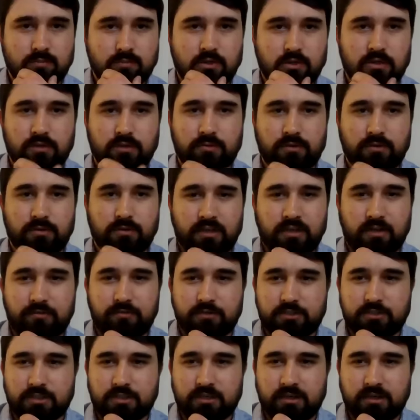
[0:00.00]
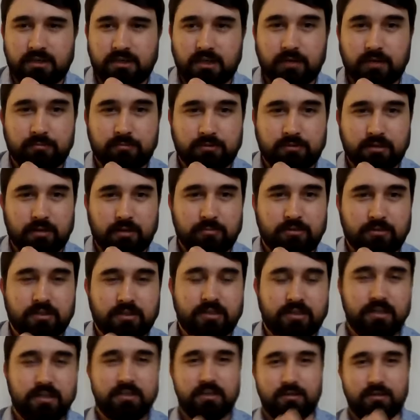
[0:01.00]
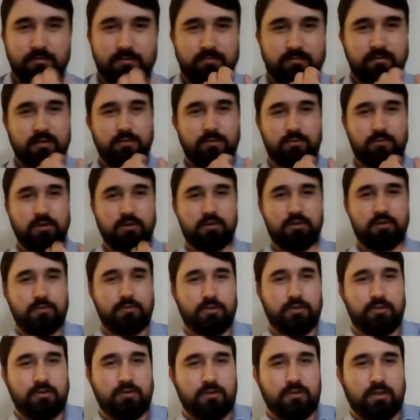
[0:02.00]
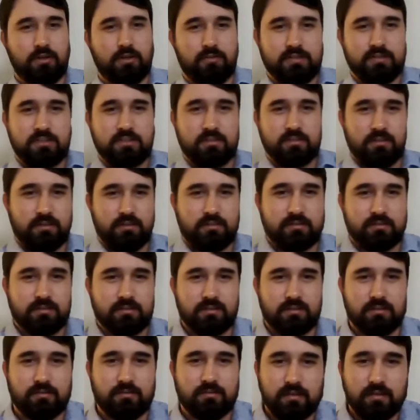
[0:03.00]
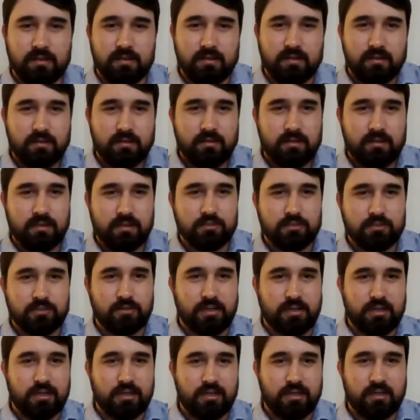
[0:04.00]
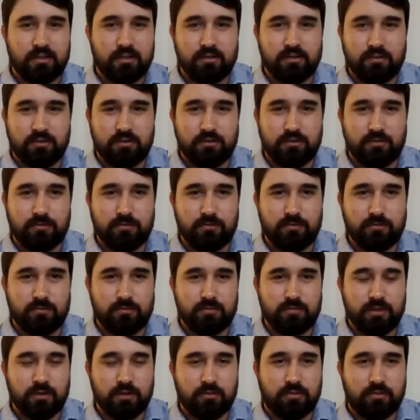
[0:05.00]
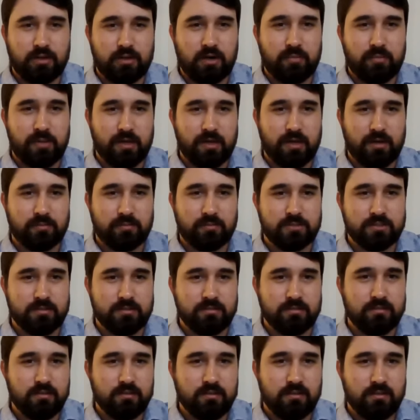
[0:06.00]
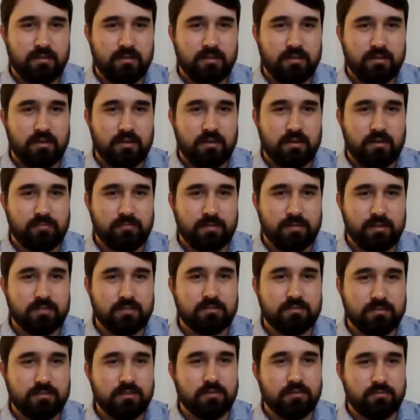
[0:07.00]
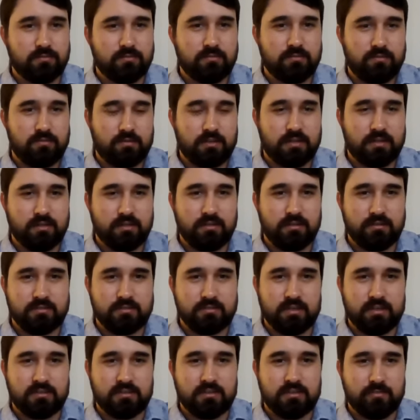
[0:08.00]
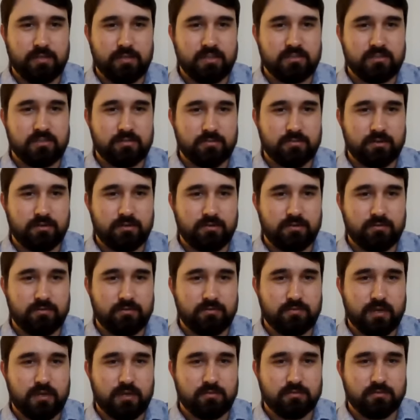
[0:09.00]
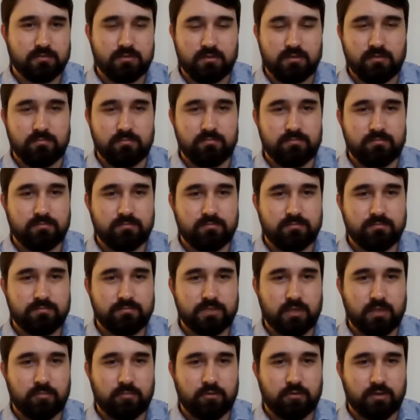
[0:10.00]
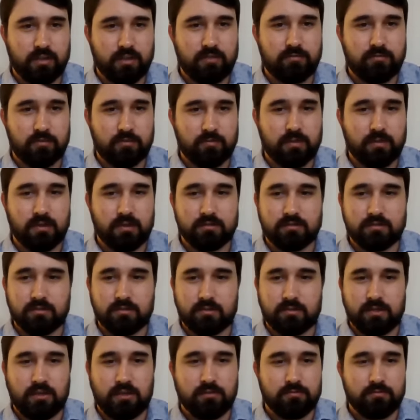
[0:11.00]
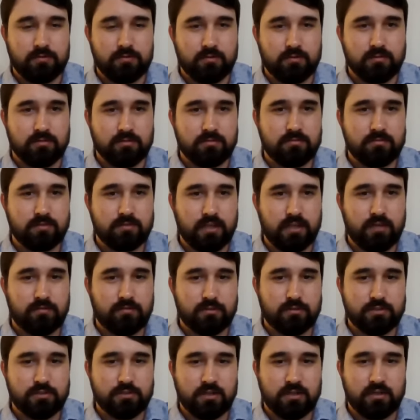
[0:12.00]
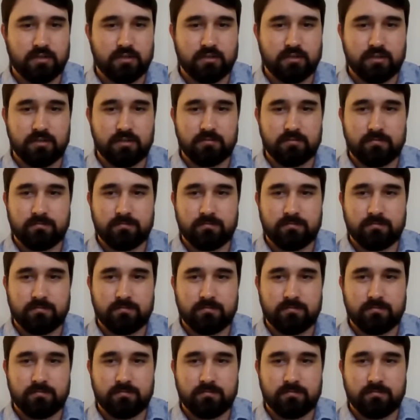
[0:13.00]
Good. Well, thank you for sharing. Yeah, I'm really glad that worked for you. Yeah, it's a intriguing new, you know, therapy option. Mm. It's, you know, glad, it's nice to meet someone who's found some relief from that. So thank you for sharing on that.